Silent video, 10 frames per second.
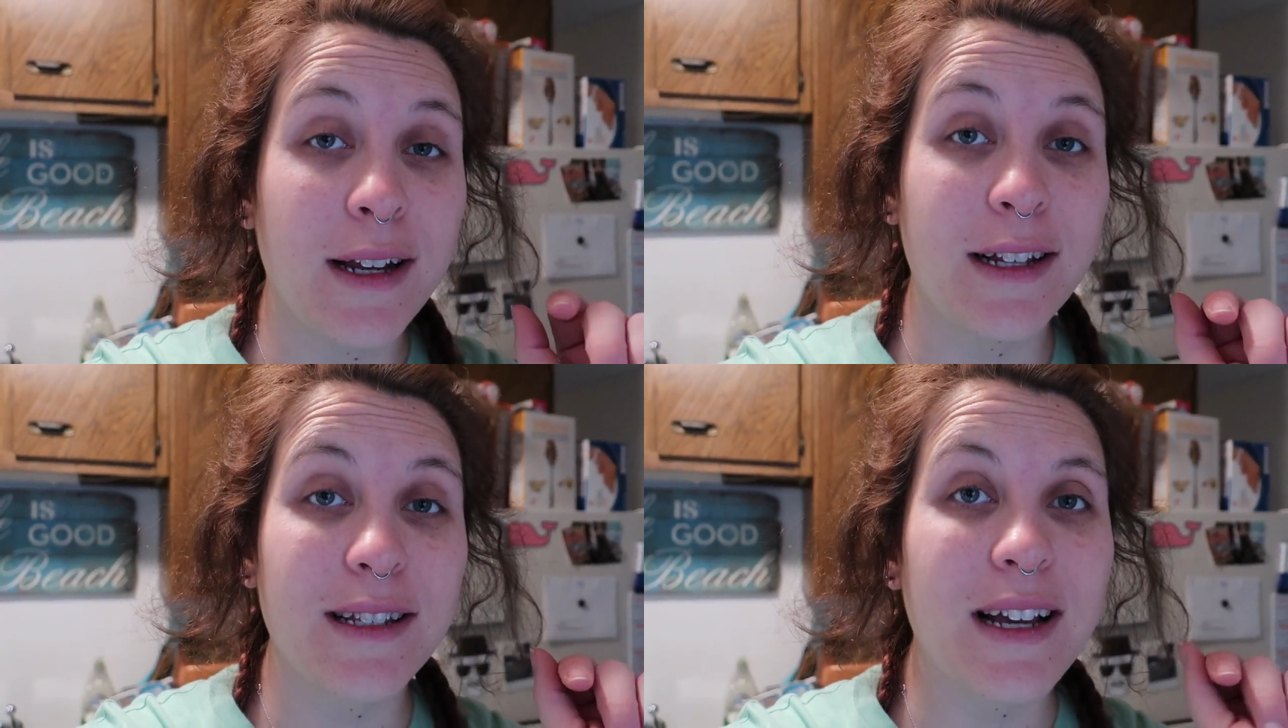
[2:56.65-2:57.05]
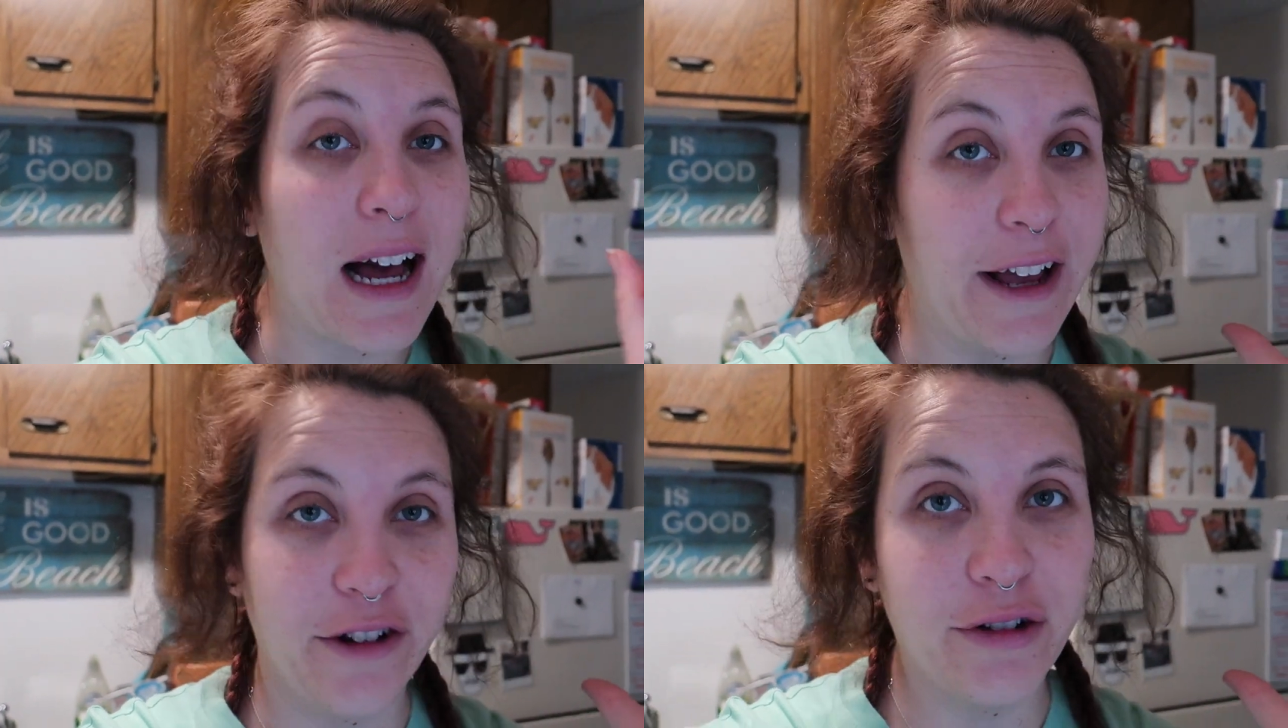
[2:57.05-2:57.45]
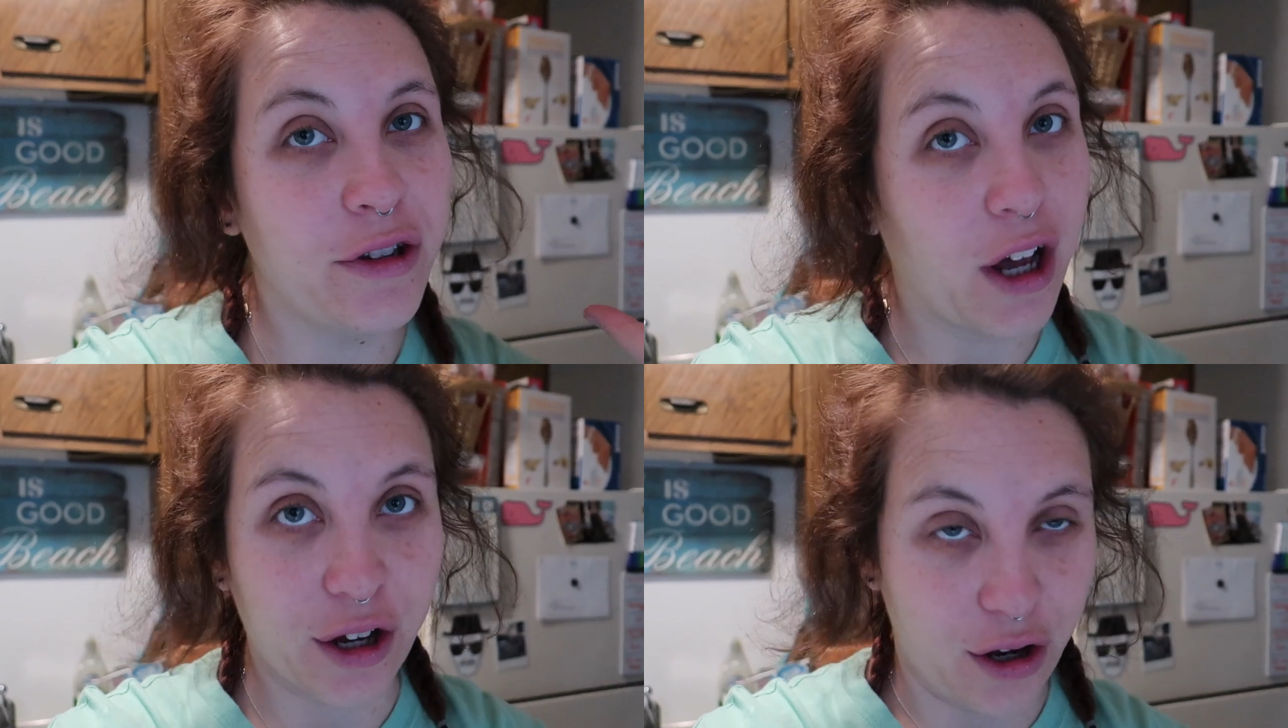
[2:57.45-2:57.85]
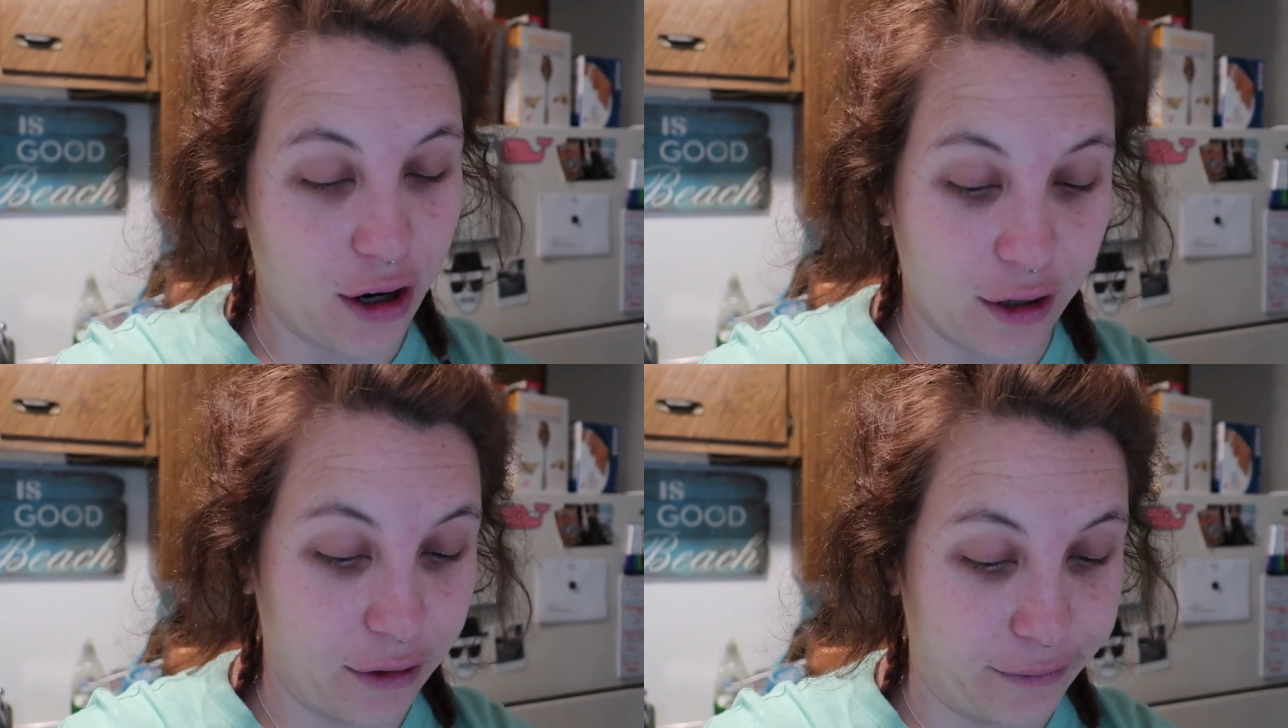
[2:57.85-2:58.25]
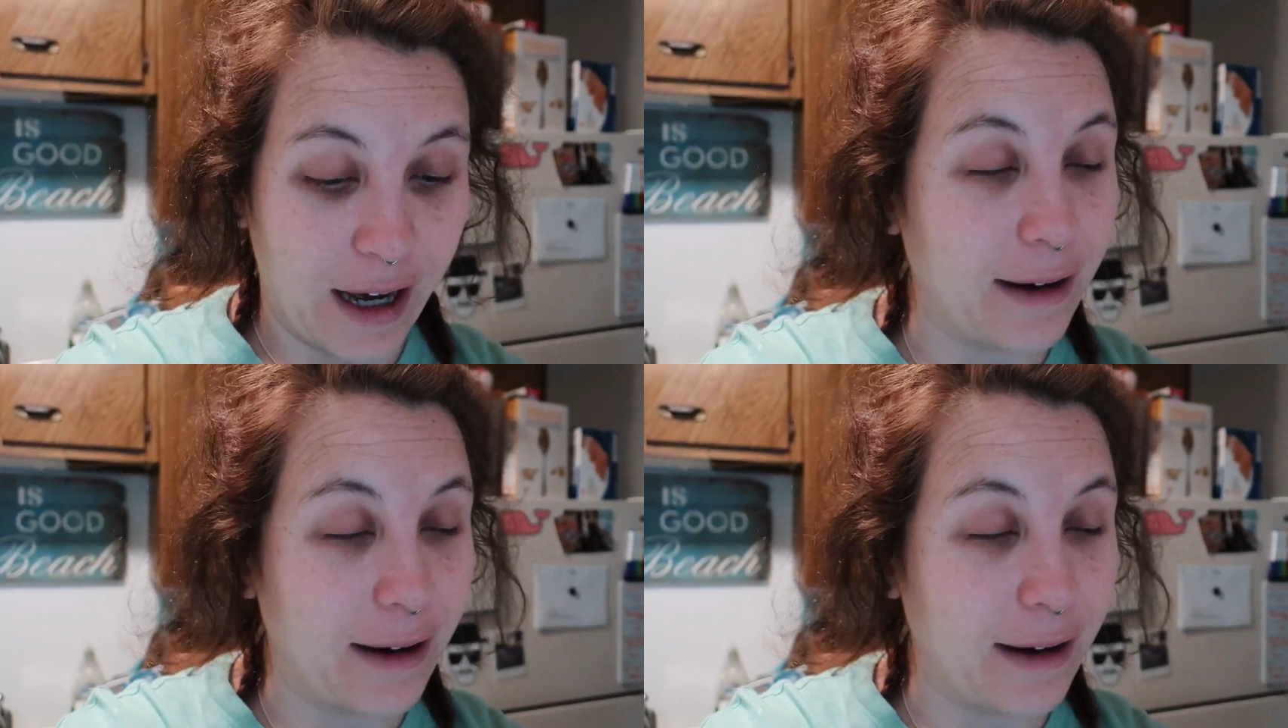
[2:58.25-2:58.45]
and it's Kyle, not Carl.